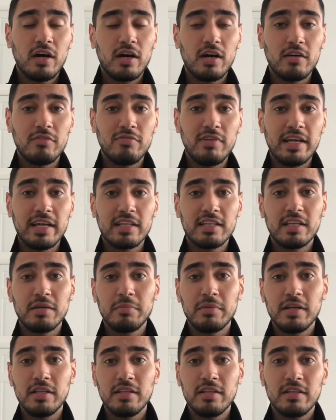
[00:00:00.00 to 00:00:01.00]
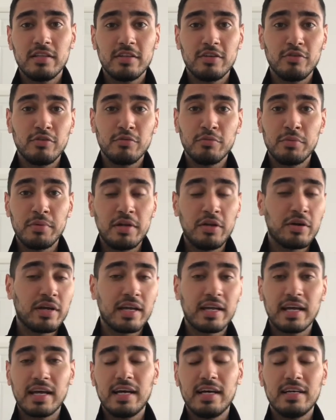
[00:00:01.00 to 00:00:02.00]
I've linked them in. We're
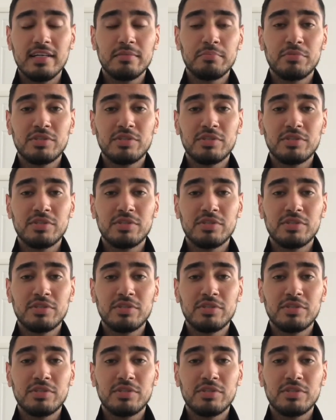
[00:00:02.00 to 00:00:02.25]
looking at